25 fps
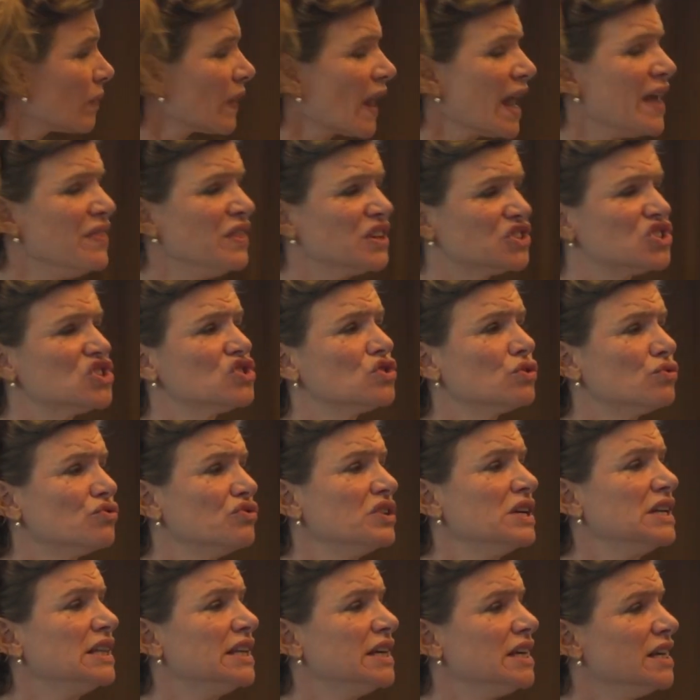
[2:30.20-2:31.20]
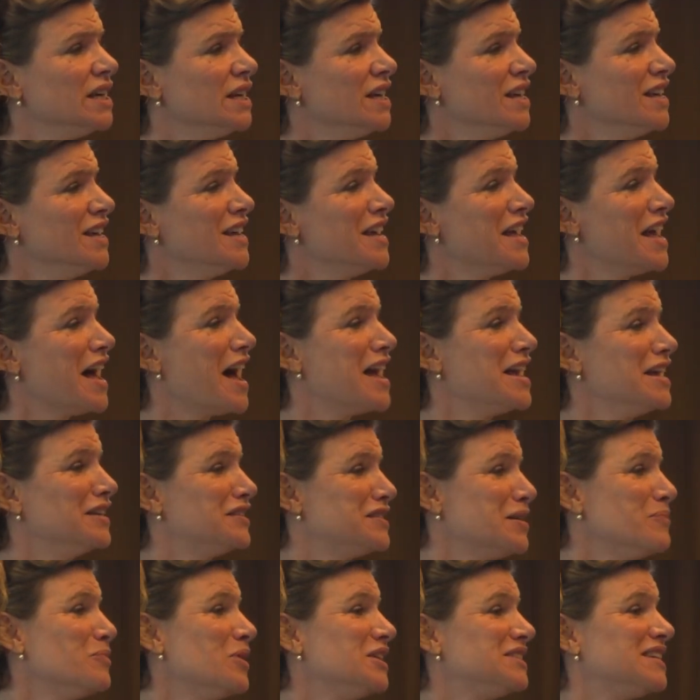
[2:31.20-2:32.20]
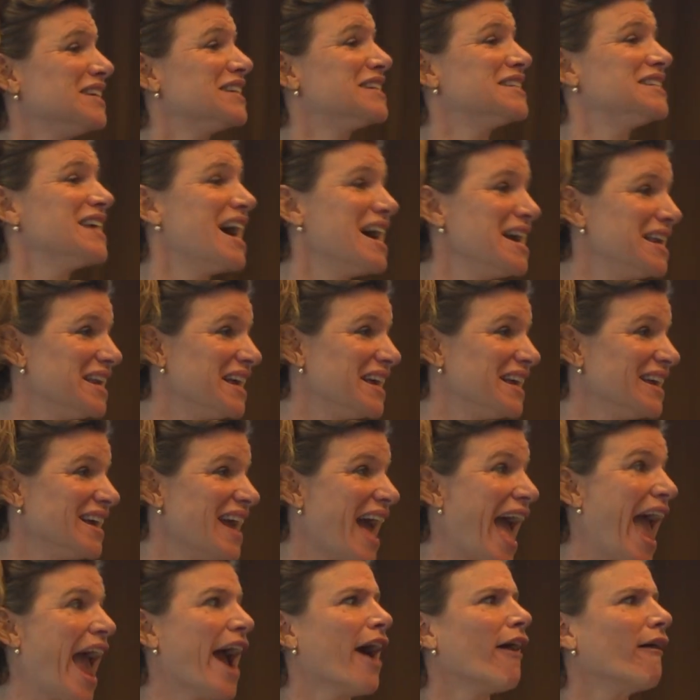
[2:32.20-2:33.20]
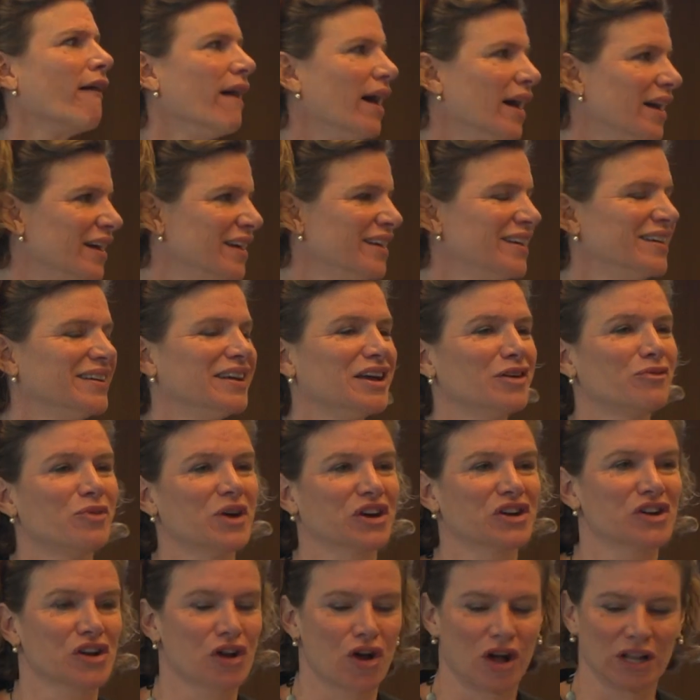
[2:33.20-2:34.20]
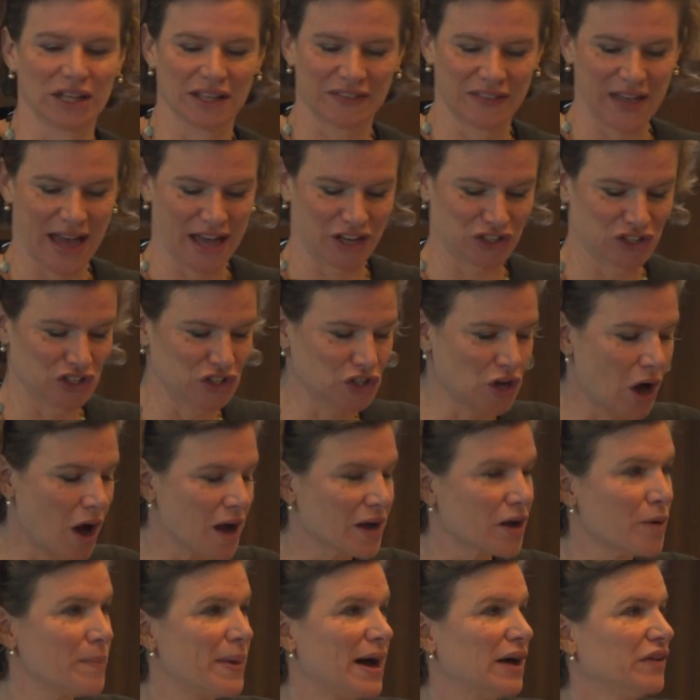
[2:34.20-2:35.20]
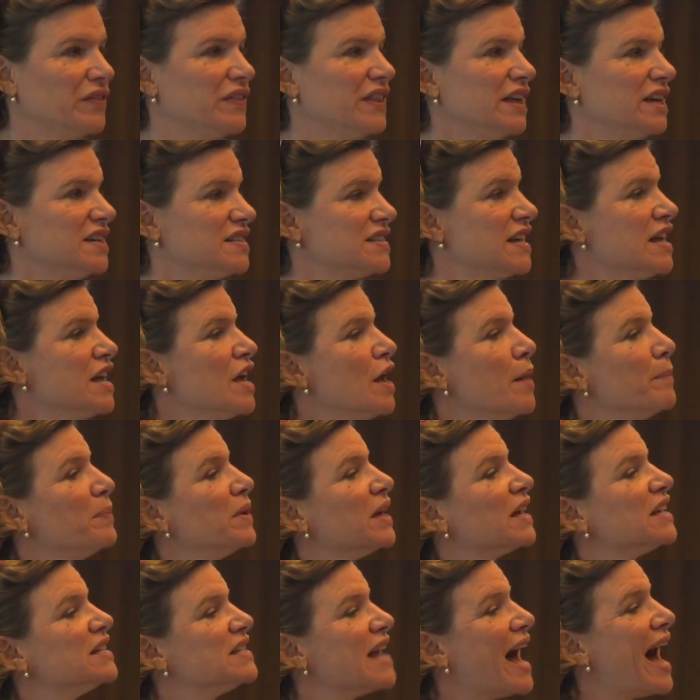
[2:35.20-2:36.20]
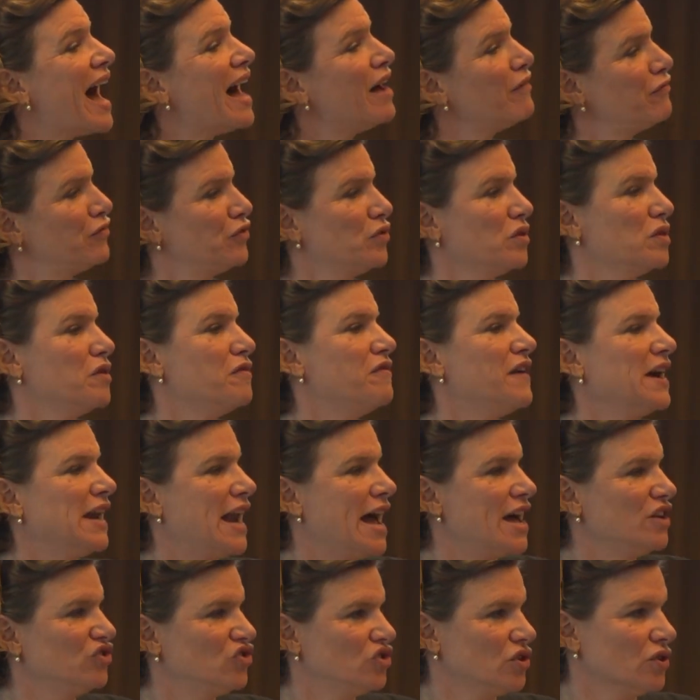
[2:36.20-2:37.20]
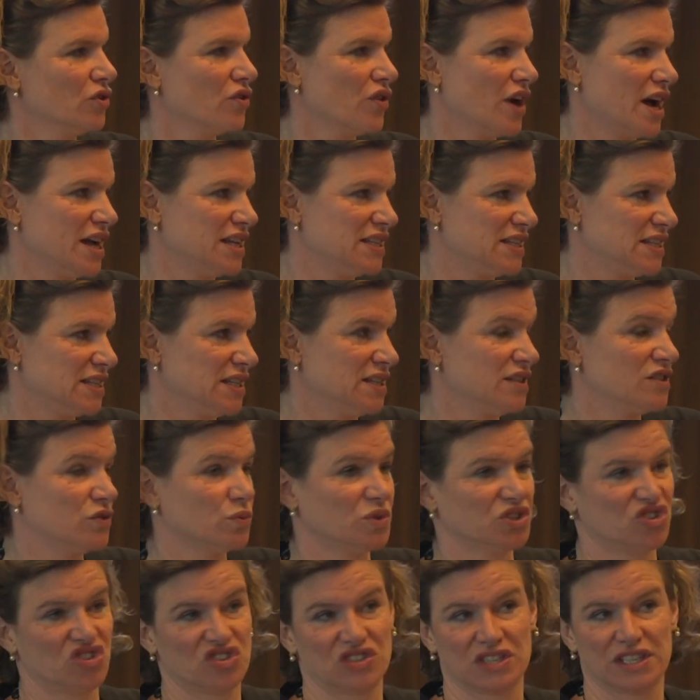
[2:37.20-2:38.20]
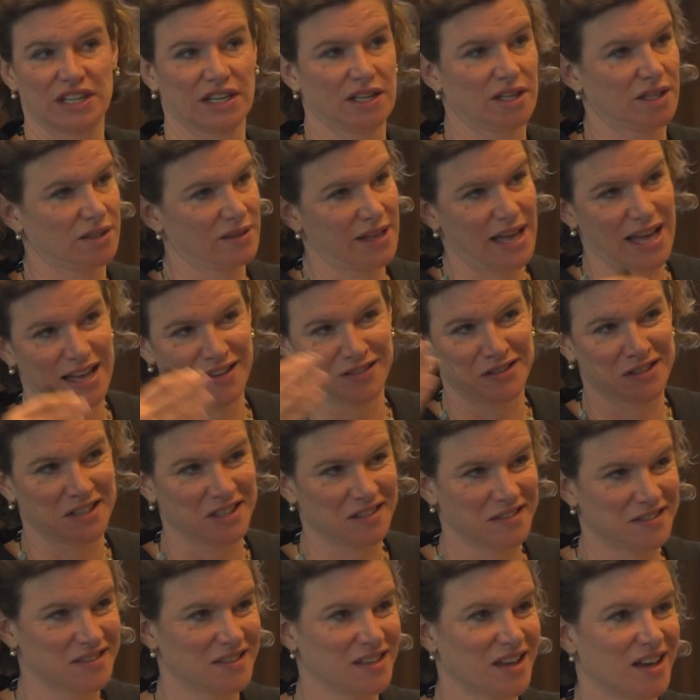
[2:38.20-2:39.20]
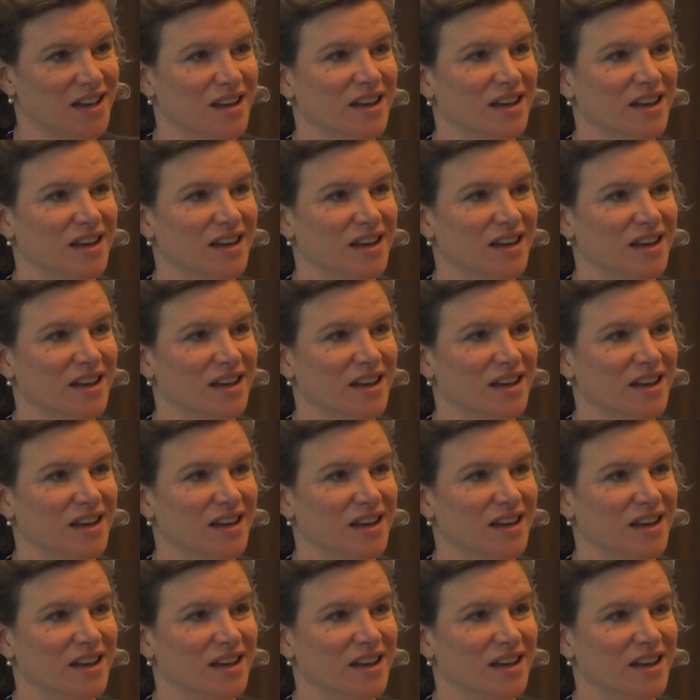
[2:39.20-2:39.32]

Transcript: And this is a really, in some ways, exciting era, if one could call it that, to talk about this, because after the financial crisis, which still has its